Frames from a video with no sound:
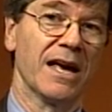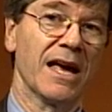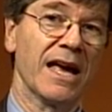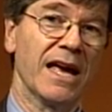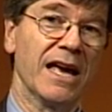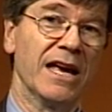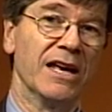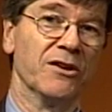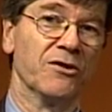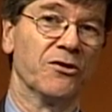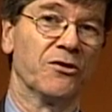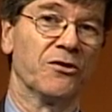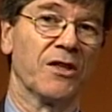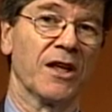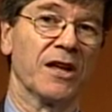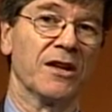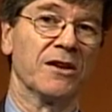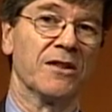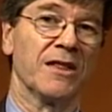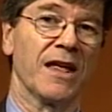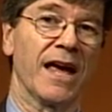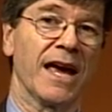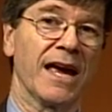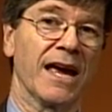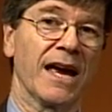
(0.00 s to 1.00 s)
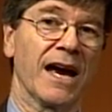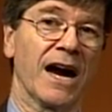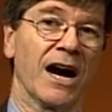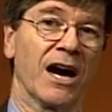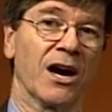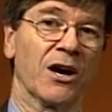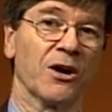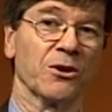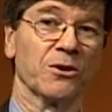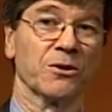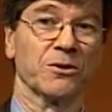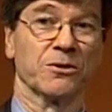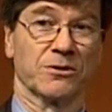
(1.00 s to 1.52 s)
is that they
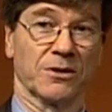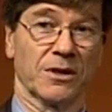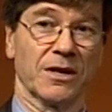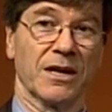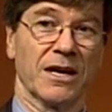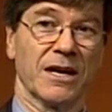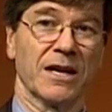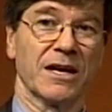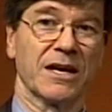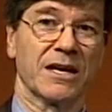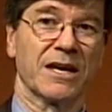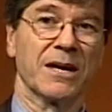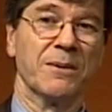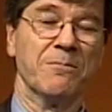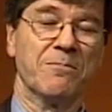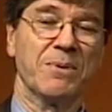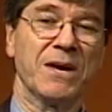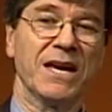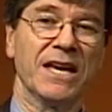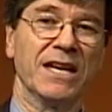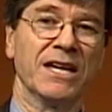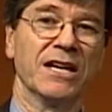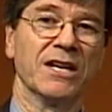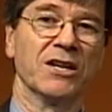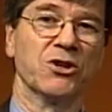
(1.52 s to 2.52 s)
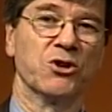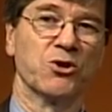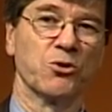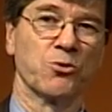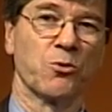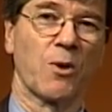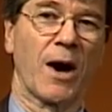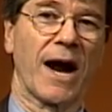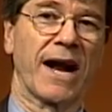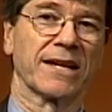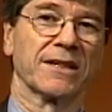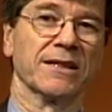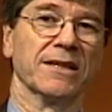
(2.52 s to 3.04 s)
are competing
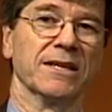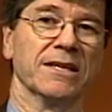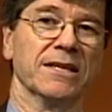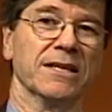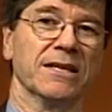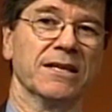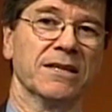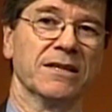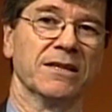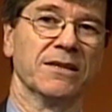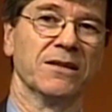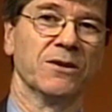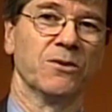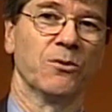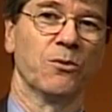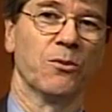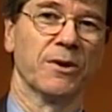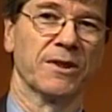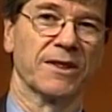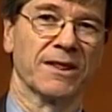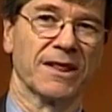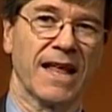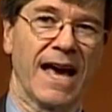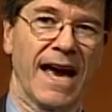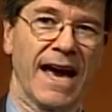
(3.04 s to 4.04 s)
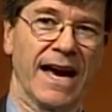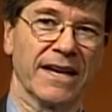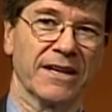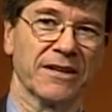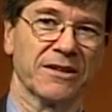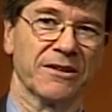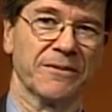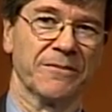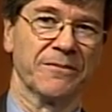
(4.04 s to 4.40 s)
directly with land.